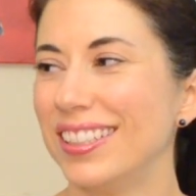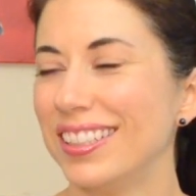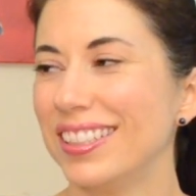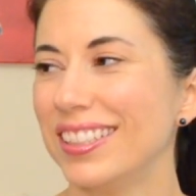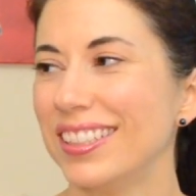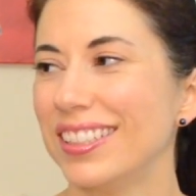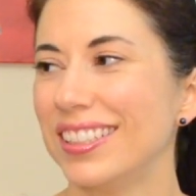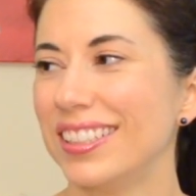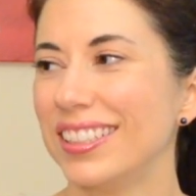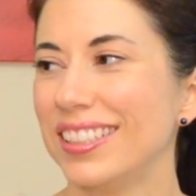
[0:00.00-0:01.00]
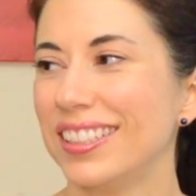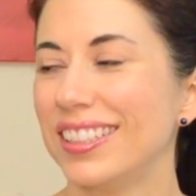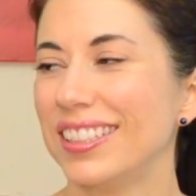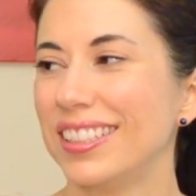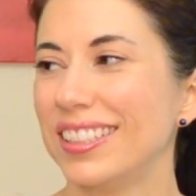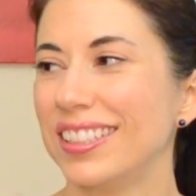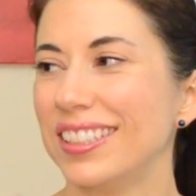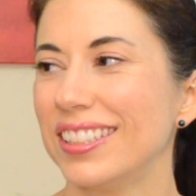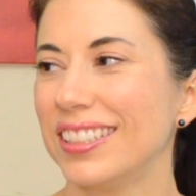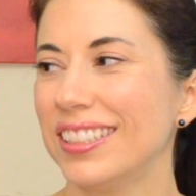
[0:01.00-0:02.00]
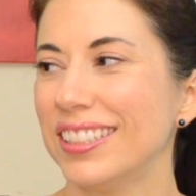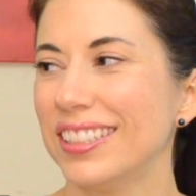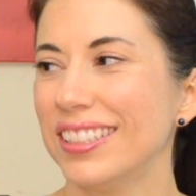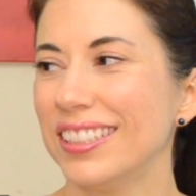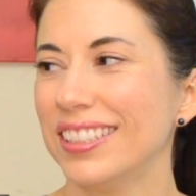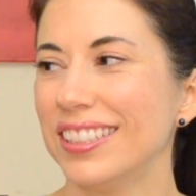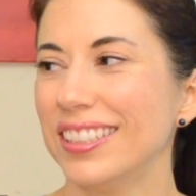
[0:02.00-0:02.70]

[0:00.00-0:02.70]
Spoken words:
No words are spoken by the person on screen.